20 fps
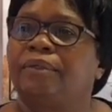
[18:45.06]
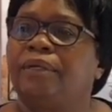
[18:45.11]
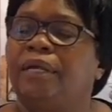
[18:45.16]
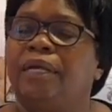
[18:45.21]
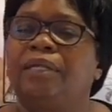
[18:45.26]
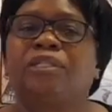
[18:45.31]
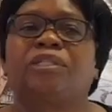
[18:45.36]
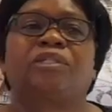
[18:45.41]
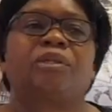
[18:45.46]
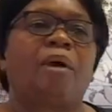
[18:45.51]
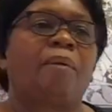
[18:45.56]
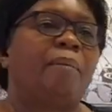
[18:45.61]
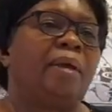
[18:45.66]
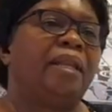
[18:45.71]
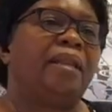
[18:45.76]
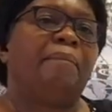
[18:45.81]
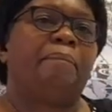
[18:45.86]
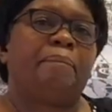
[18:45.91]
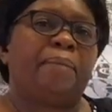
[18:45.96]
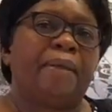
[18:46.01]
And so
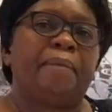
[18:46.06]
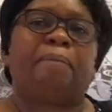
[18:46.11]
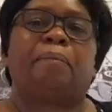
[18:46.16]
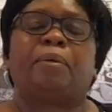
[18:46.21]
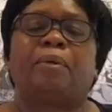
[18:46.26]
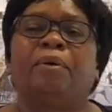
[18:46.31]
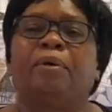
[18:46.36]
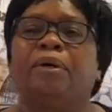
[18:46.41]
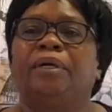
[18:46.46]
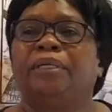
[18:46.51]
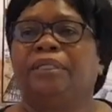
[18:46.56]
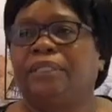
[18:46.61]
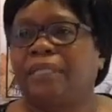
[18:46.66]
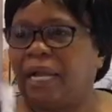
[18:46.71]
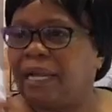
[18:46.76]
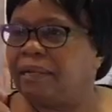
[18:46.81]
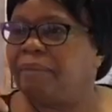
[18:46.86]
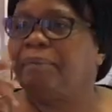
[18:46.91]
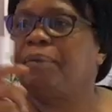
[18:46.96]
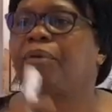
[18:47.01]
many people
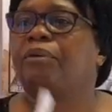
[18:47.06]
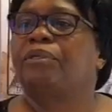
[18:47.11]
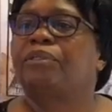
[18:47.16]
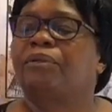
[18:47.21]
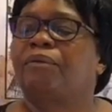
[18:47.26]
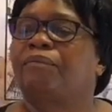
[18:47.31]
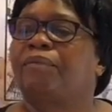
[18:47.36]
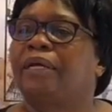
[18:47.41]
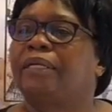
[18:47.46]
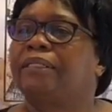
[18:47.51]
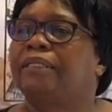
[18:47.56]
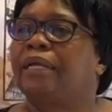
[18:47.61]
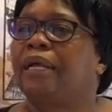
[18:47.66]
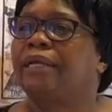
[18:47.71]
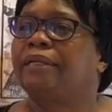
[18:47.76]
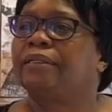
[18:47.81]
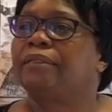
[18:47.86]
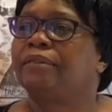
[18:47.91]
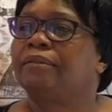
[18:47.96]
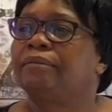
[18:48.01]
died because of that
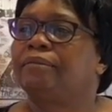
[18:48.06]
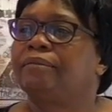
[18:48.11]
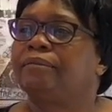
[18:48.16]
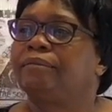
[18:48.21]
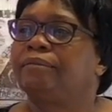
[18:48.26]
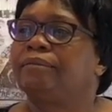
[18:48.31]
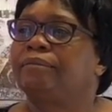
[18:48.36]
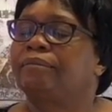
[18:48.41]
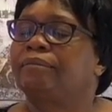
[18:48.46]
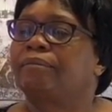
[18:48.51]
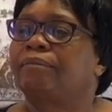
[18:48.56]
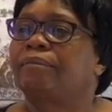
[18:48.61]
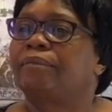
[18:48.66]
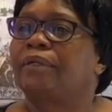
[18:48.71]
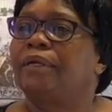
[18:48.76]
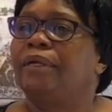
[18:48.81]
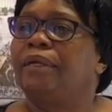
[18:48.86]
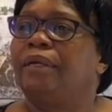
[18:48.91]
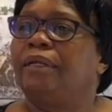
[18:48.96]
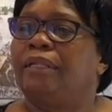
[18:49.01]
diet.
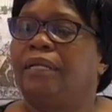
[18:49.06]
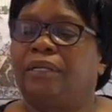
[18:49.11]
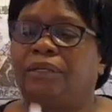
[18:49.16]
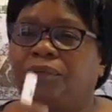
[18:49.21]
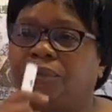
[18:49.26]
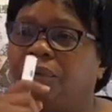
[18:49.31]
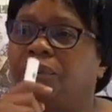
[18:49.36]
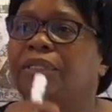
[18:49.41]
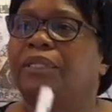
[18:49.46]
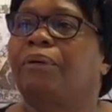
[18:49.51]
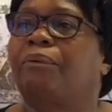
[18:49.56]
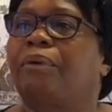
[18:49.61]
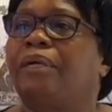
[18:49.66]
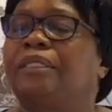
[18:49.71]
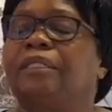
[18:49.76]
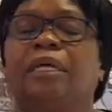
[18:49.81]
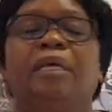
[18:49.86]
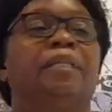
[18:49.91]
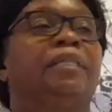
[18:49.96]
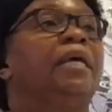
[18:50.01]
They took the
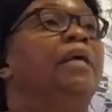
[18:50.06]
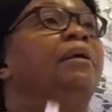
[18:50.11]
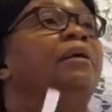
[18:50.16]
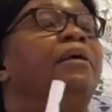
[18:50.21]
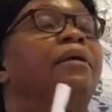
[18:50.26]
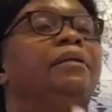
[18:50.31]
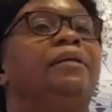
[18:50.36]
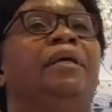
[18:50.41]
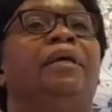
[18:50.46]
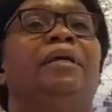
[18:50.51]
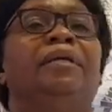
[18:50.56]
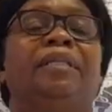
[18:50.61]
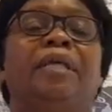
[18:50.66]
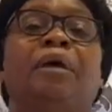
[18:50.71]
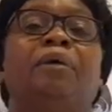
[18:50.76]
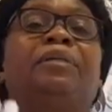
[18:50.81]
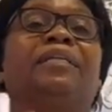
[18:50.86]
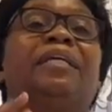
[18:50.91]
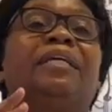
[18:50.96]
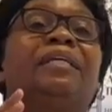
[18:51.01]
quails. They
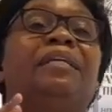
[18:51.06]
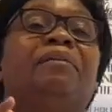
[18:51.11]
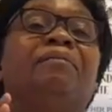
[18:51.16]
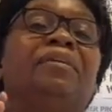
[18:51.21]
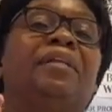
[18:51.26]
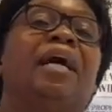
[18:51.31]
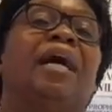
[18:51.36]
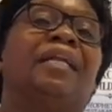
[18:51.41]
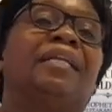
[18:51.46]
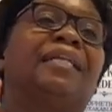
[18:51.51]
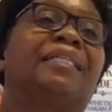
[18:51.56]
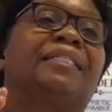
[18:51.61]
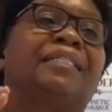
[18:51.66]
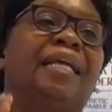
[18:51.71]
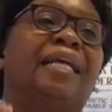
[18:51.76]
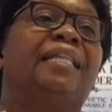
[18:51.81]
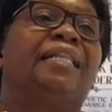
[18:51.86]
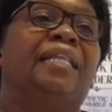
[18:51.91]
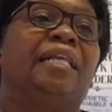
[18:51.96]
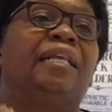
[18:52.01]
didn't even
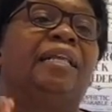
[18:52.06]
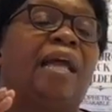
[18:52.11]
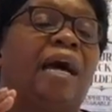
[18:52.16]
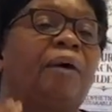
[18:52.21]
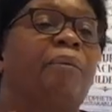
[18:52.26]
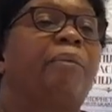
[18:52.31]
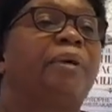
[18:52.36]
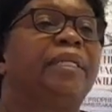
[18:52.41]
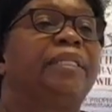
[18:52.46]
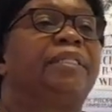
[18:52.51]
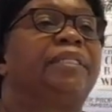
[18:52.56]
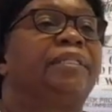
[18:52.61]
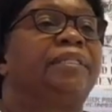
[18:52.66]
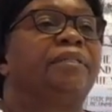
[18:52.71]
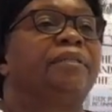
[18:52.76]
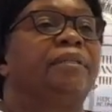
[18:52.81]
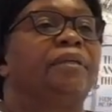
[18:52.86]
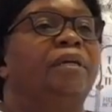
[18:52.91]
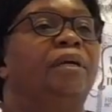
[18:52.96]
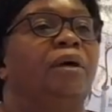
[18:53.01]
understand the language.
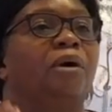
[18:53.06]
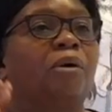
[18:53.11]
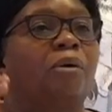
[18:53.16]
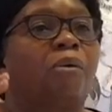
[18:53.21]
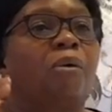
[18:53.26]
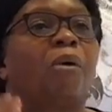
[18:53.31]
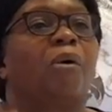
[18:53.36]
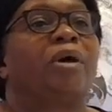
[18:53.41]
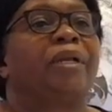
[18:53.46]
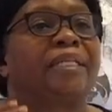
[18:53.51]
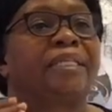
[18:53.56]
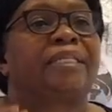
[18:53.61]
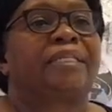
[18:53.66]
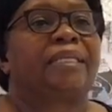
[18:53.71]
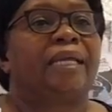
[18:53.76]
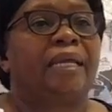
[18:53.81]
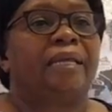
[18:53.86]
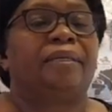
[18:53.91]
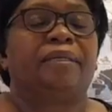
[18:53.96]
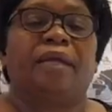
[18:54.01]
God
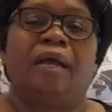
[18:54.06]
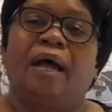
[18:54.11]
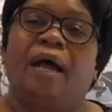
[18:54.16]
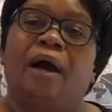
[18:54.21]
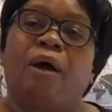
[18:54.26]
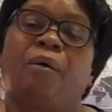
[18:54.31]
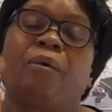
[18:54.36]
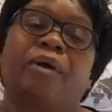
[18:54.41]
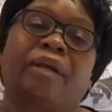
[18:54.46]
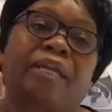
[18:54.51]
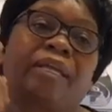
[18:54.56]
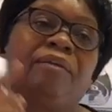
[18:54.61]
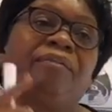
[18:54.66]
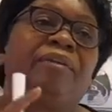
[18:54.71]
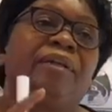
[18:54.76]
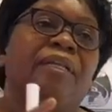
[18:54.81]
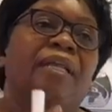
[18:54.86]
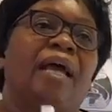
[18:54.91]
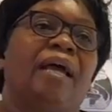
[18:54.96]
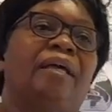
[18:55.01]
said, I will give
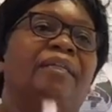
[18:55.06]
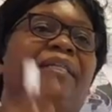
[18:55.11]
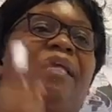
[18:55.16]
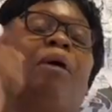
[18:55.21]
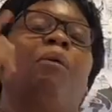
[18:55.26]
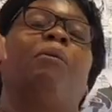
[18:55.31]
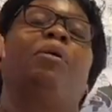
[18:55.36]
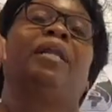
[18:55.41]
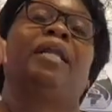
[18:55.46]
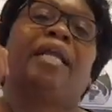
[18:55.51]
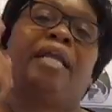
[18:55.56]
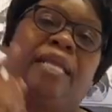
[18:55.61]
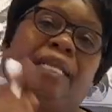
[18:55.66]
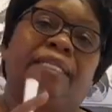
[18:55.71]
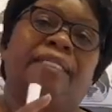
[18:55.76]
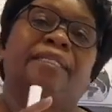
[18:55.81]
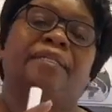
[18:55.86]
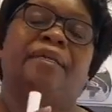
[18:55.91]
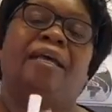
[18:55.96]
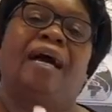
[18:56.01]
it. They will
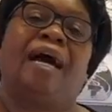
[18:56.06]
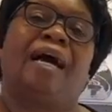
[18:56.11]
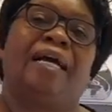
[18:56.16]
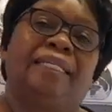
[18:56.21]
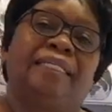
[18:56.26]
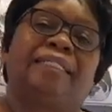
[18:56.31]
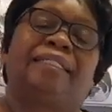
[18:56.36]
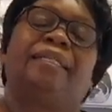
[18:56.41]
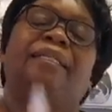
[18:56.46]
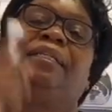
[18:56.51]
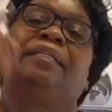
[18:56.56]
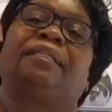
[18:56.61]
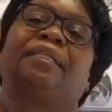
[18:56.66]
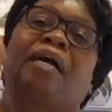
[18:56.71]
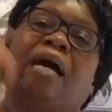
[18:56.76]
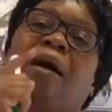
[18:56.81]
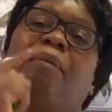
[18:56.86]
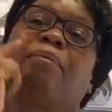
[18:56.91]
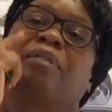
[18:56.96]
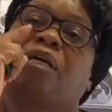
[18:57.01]
eat until it
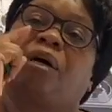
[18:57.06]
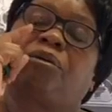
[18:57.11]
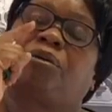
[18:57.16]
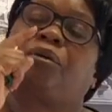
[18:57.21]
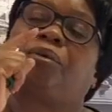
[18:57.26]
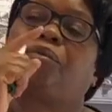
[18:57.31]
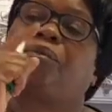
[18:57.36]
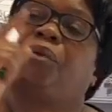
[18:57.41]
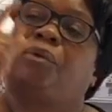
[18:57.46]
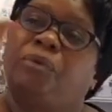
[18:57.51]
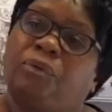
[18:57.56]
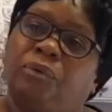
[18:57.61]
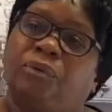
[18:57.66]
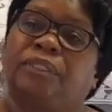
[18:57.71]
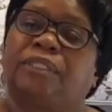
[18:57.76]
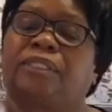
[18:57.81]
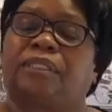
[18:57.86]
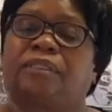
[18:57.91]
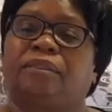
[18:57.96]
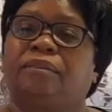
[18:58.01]
comes out of your
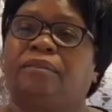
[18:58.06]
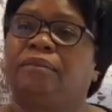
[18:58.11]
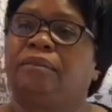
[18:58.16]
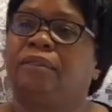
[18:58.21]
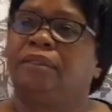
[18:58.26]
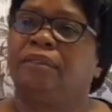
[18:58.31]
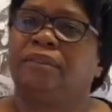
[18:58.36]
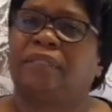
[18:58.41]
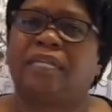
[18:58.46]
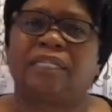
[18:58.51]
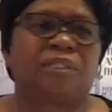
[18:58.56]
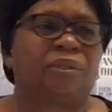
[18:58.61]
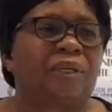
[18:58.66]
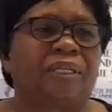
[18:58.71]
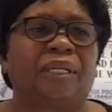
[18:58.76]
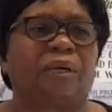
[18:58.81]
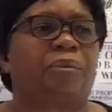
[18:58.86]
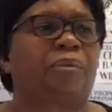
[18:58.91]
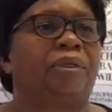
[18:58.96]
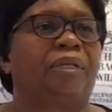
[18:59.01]
nose. That's
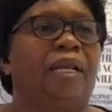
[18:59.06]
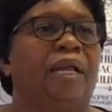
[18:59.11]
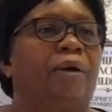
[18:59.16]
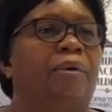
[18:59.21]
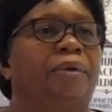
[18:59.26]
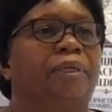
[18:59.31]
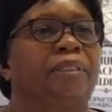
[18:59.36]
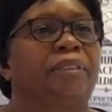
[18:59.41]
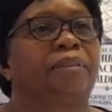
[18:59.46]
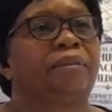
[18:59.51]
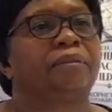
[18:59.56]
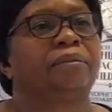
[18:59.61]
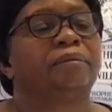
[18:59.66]
not a good language.